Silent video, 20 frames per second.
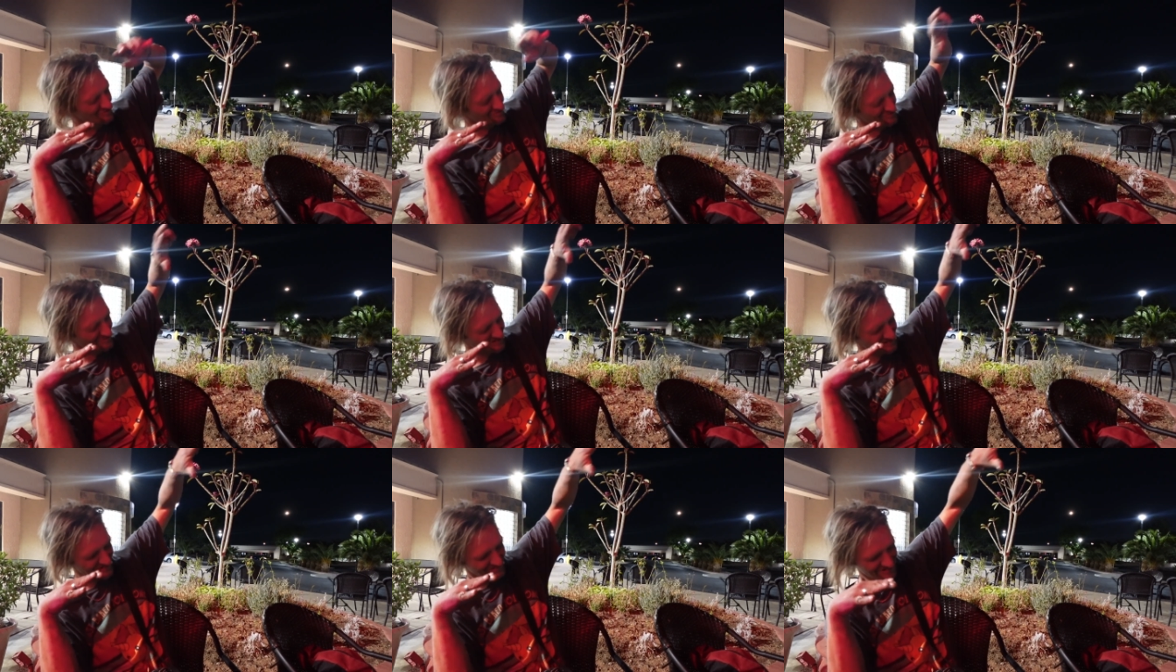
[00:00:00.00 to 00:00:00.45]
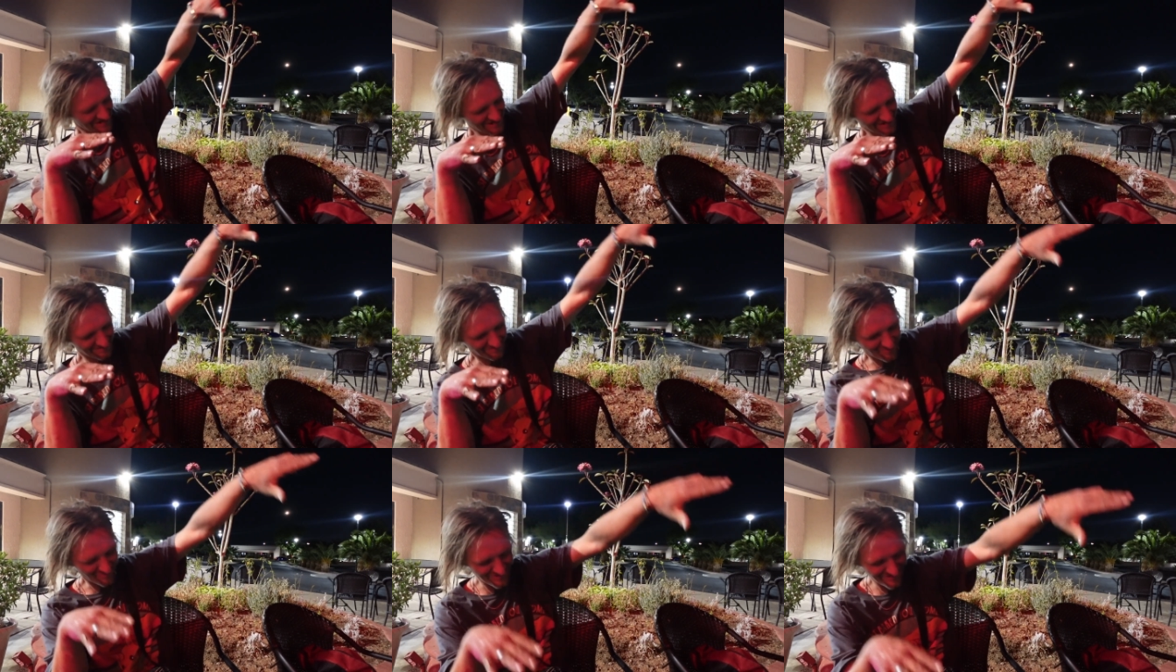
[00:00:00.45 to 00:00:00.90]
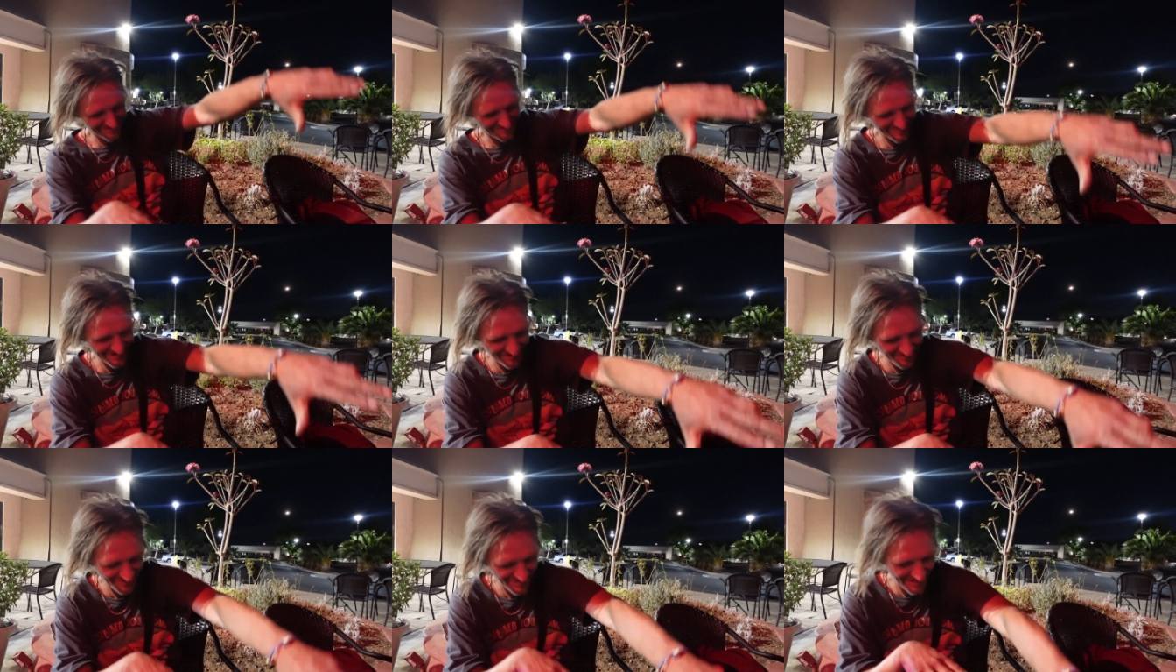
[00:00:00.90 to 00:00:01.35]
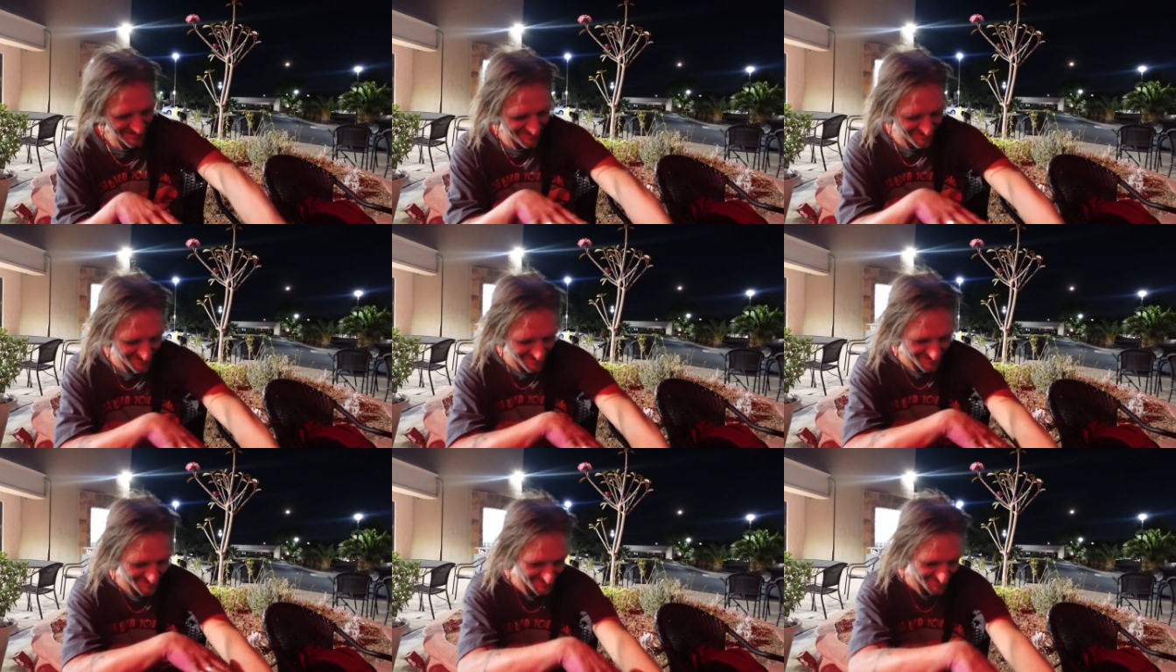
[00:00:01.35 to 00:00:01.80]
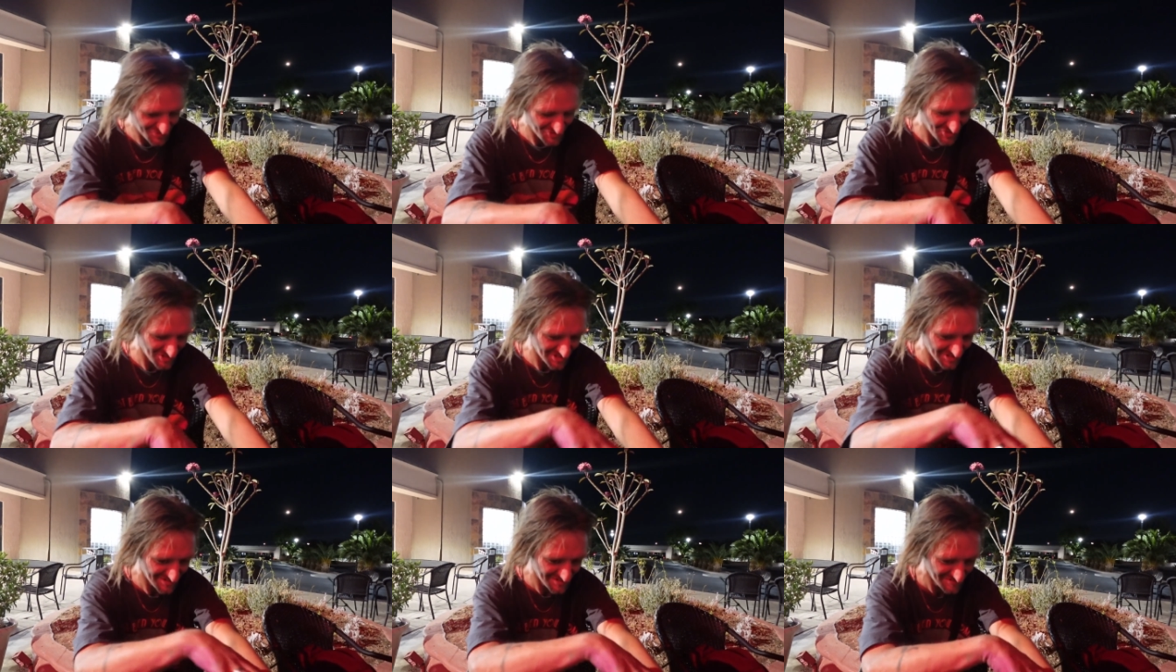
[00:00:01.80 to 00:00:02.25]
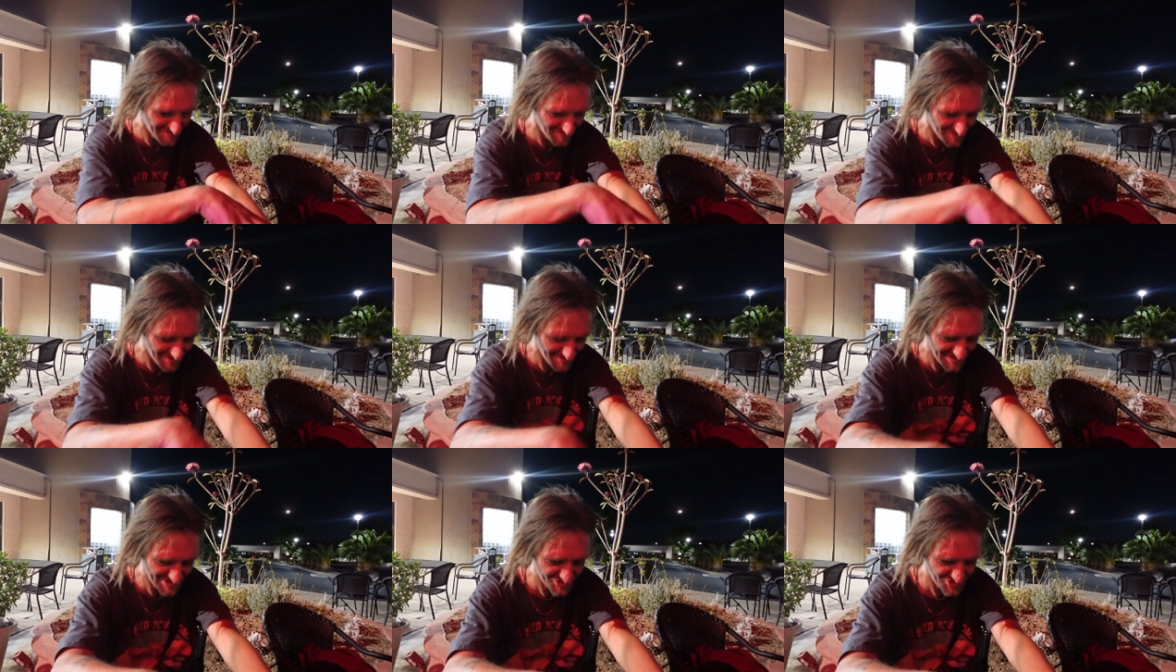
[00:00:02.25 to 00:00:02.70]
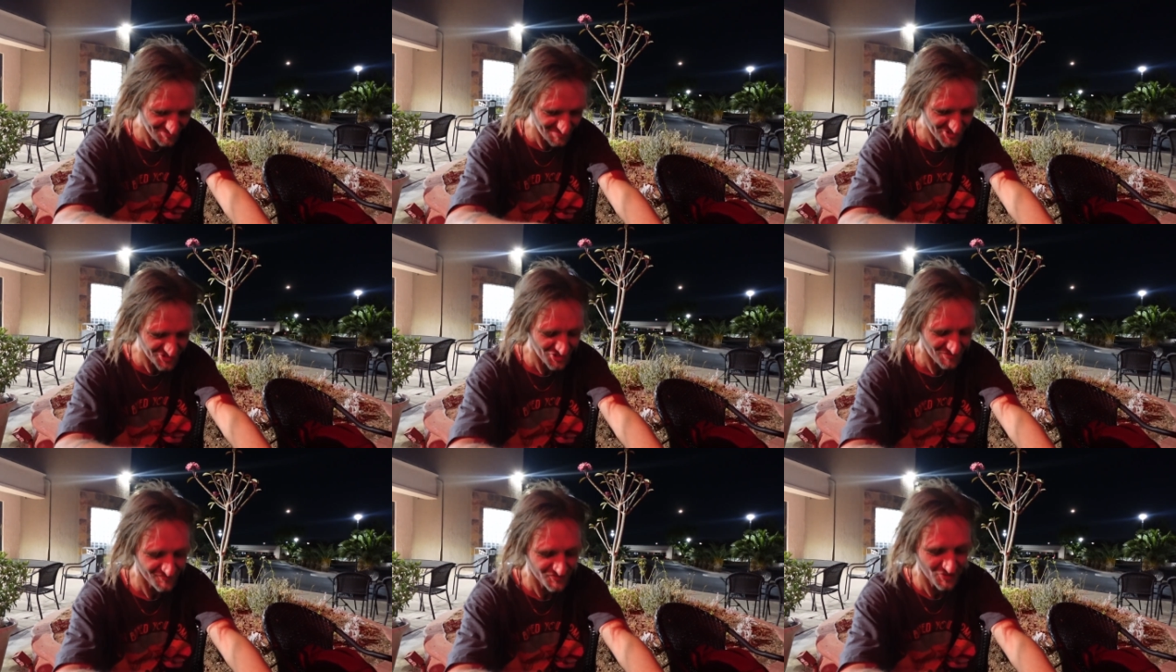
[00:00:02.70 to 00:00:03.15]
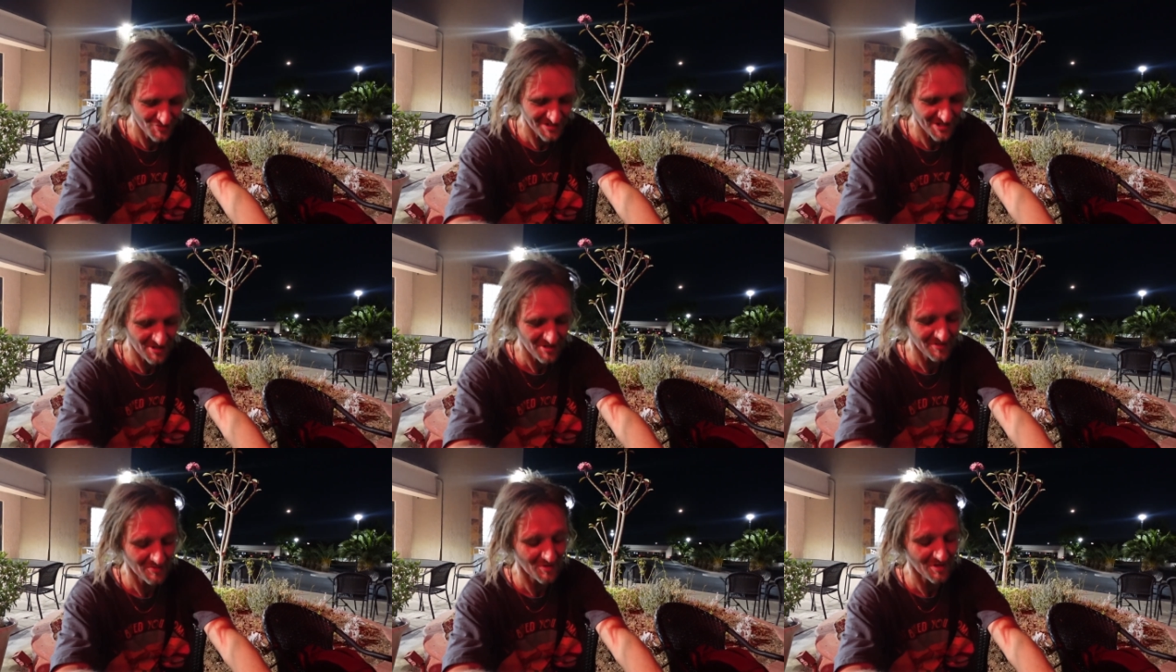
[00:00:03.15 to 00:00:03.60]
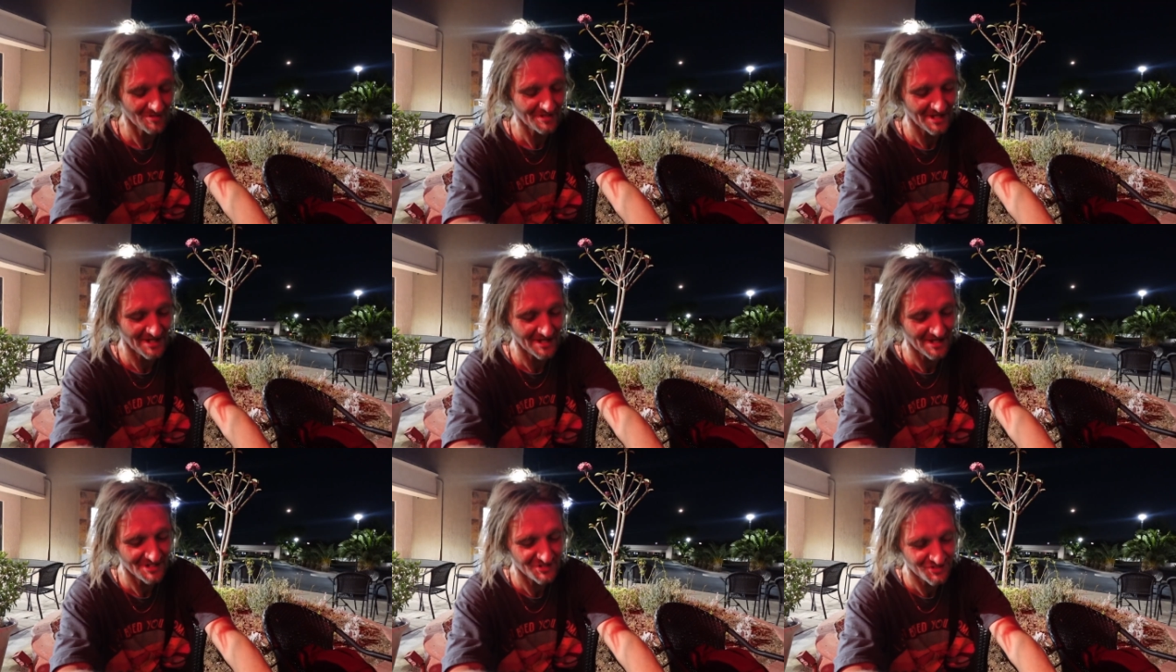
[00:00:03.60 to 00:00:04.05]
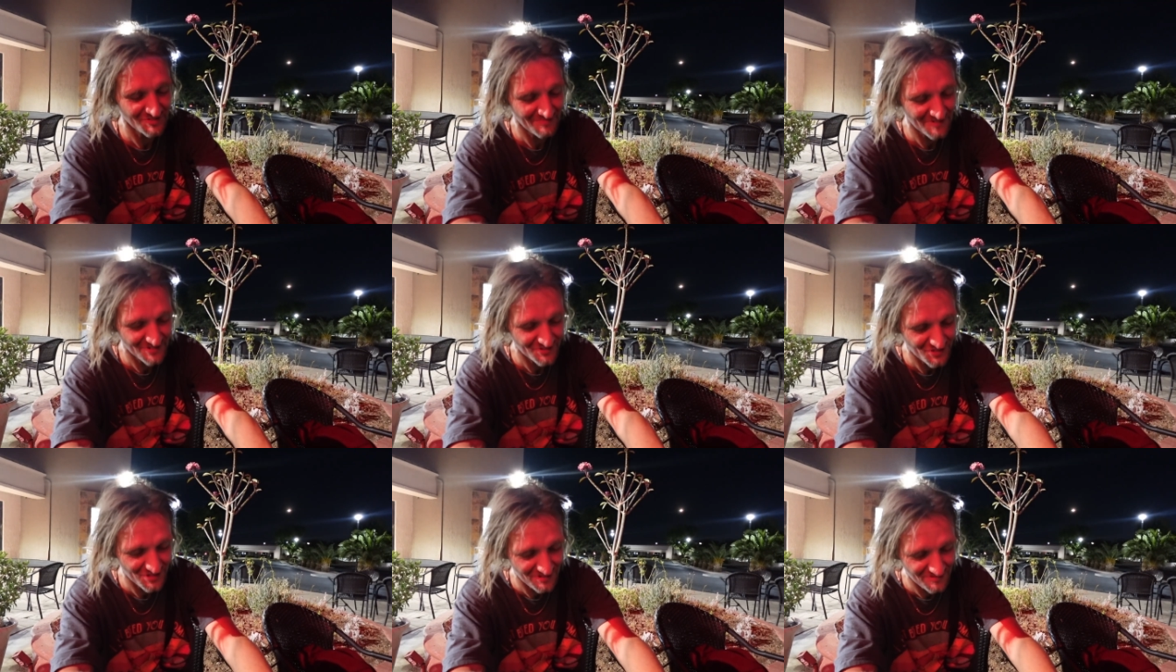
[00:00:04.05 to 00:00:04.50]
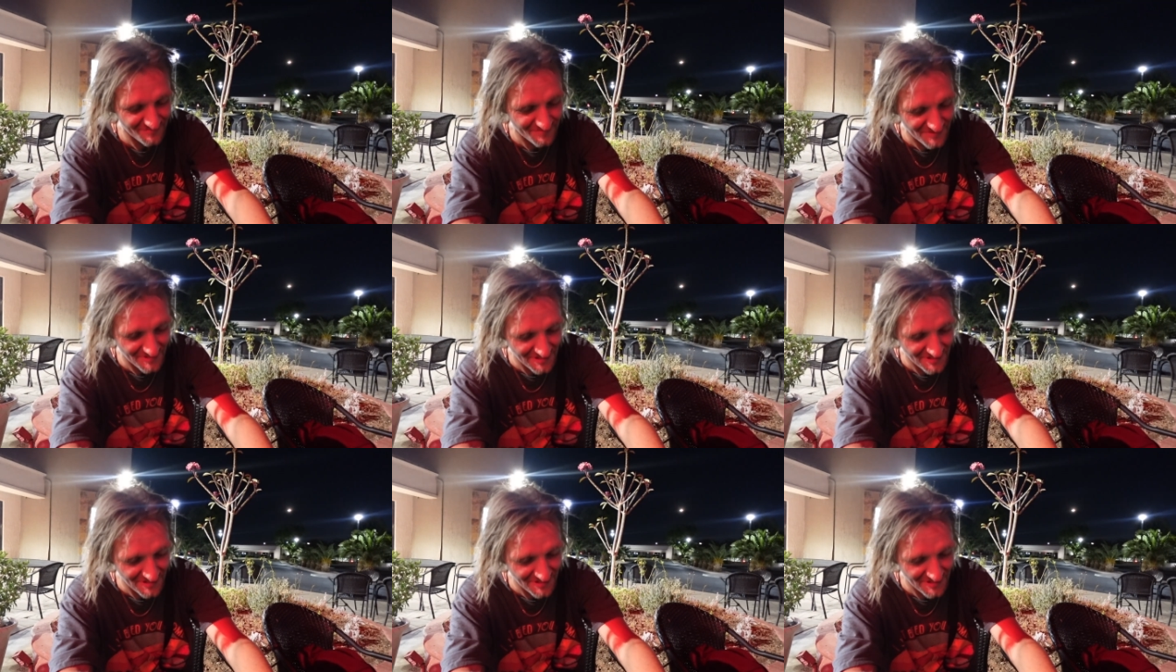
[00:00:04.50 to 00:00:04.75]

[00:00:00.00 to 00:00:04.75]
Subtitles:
wait, I had a point about that though. It was what do I see myself doing? Oh, okay. I see myself